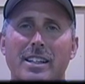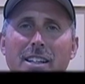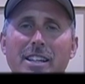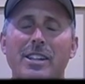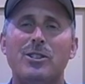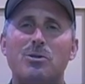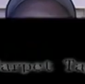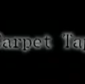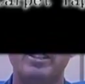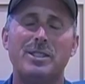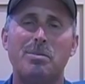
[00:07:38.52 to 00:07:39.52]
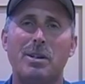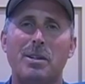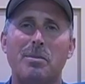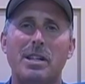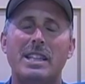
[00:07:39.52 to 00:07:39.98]
Here's one
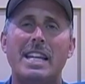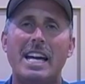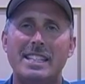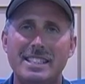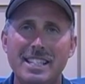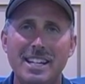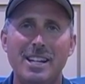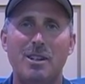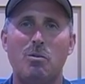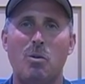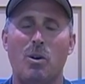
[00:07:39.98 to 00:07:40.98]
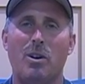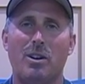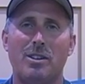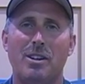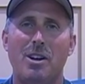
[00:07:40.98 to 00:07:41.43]
experiment that did work.
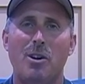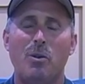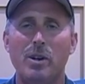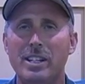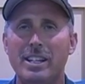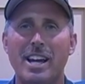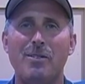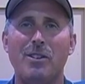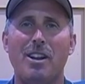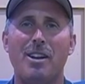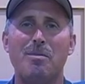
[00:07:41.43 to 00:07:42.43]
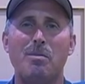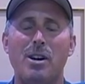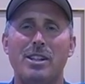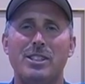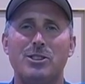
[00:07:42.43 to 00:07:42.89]
We didn't have a lot of
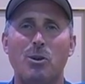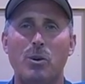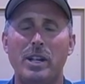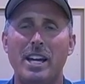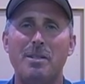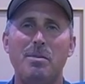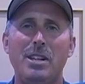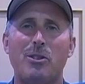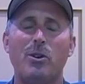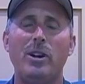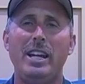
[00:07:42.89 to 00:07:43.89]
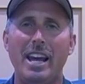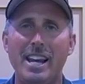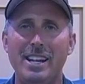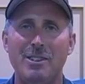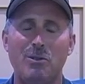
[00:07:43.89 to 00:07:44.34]
money, so we had to be
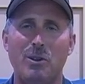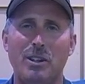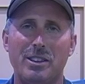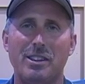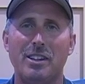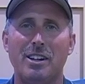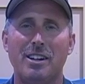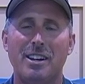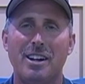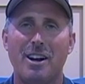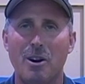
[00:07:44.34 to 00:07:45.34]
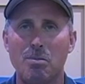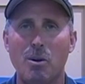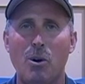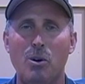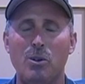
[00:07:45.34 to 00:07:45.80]
creative with our
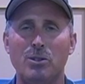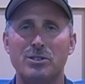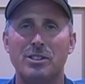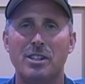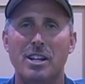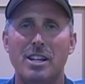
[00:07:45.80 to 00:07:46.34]
poles.